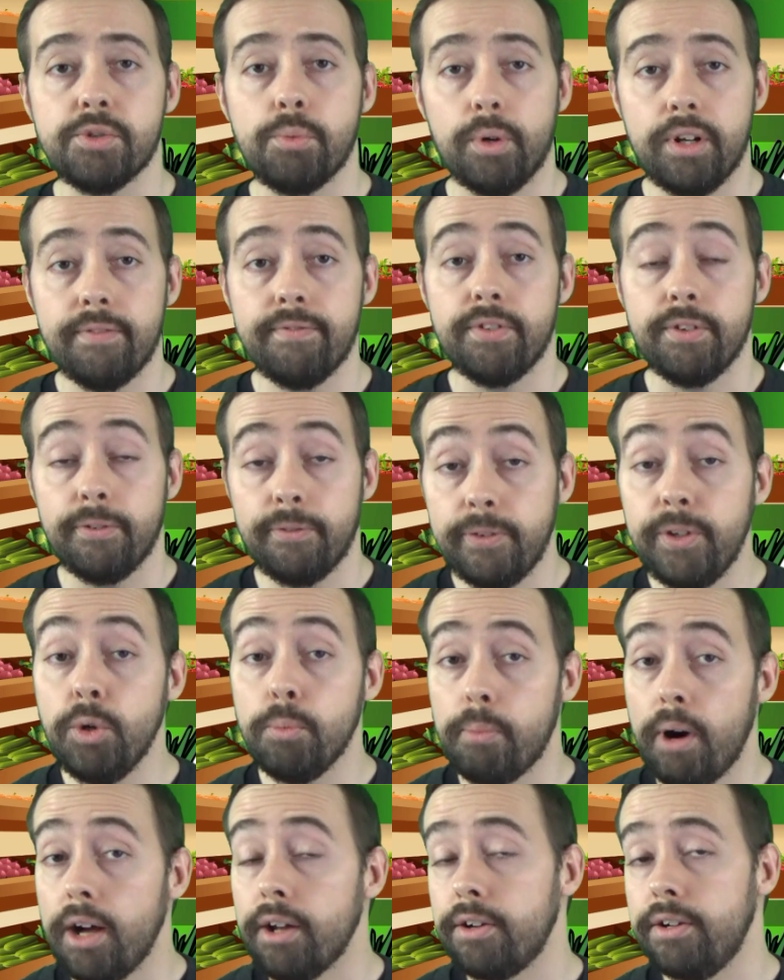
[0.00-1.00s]
one of the few
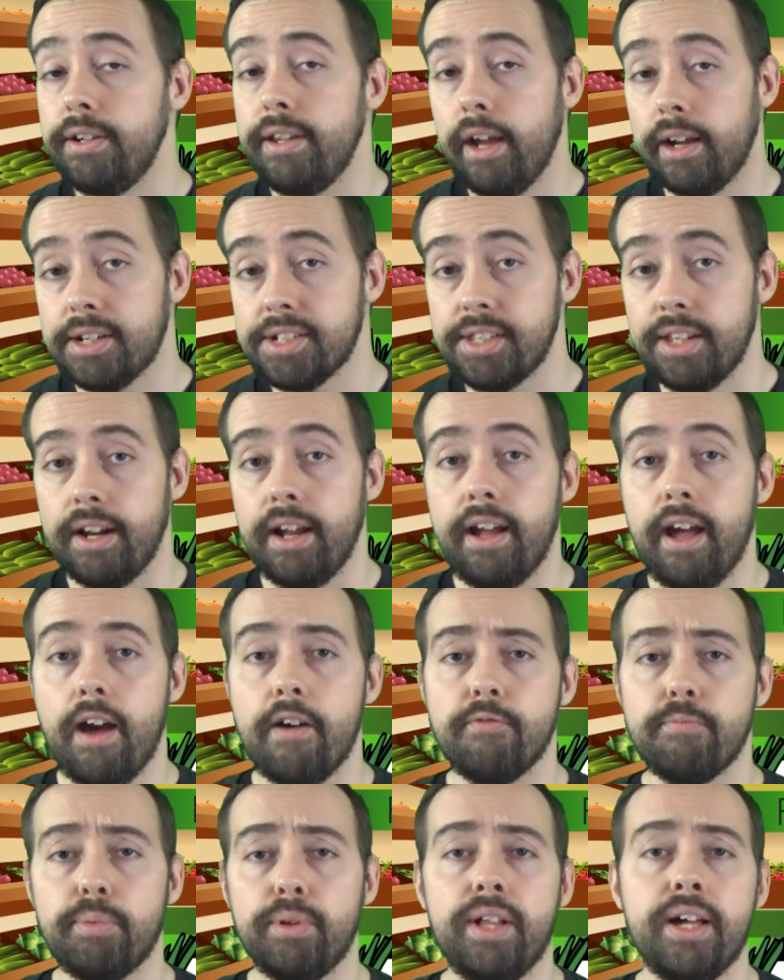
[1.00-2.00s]
modern decks that I
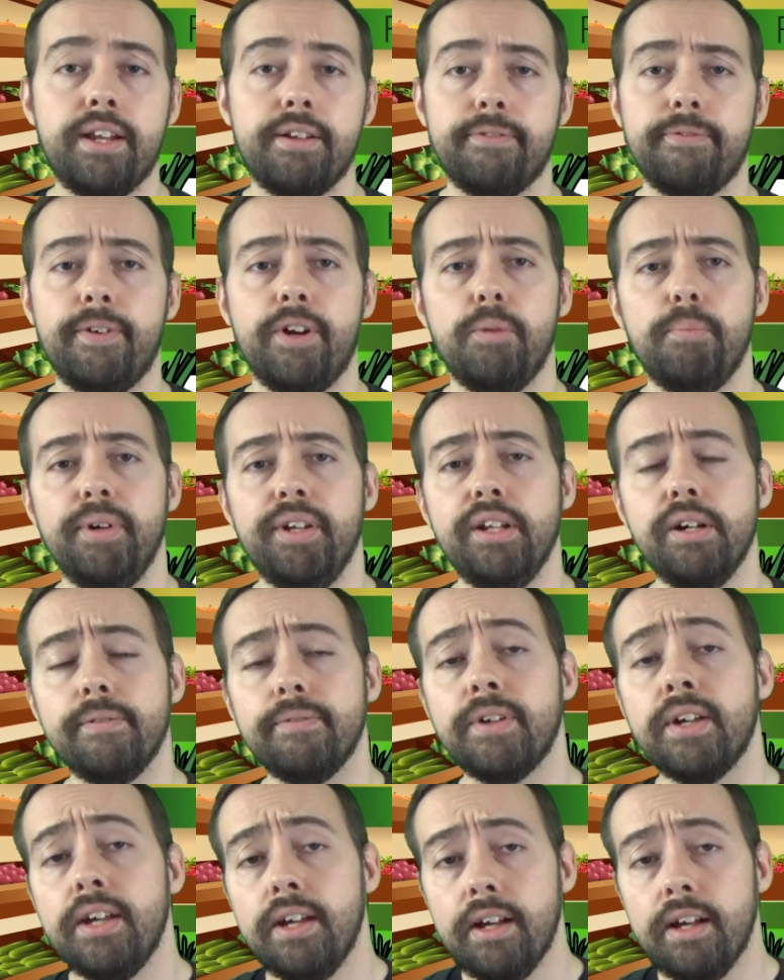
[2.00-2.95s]
have played a fair bit of.